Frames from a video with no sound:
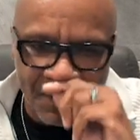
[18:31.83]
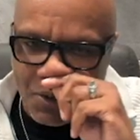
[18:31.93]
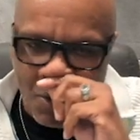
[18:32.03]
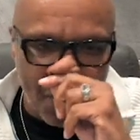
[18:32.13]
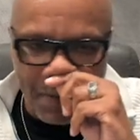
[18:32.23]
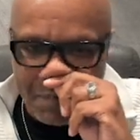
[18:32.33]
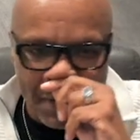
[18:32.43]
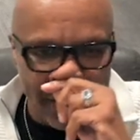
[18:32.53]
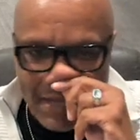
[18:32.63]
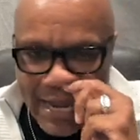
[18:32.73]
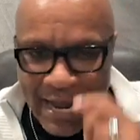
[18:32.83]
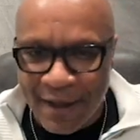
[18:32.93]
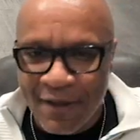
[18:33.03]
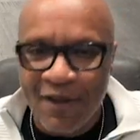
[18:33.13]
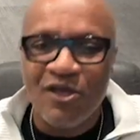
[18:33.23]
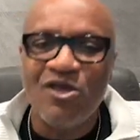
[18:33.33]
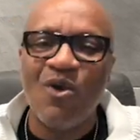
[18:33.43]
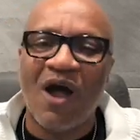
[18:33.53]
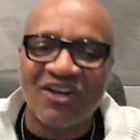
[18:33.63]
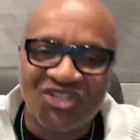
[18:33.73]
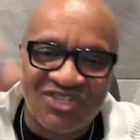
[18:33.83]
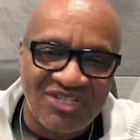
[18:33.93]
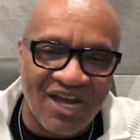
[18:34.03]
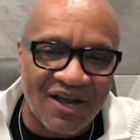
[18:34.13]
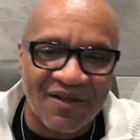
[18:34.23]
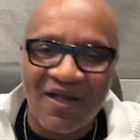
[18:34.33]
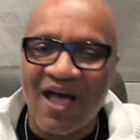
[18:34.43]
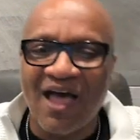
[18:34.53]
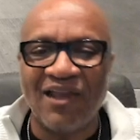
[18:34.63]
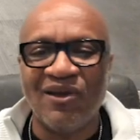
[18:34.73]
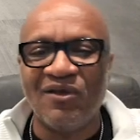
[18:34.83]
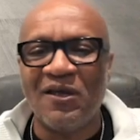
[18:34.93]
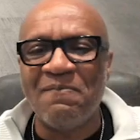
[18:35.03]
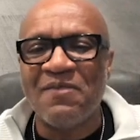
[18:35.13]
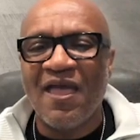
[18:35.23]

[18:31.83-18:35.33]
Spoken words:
Glory be to God. You are stuck. Hallelujah.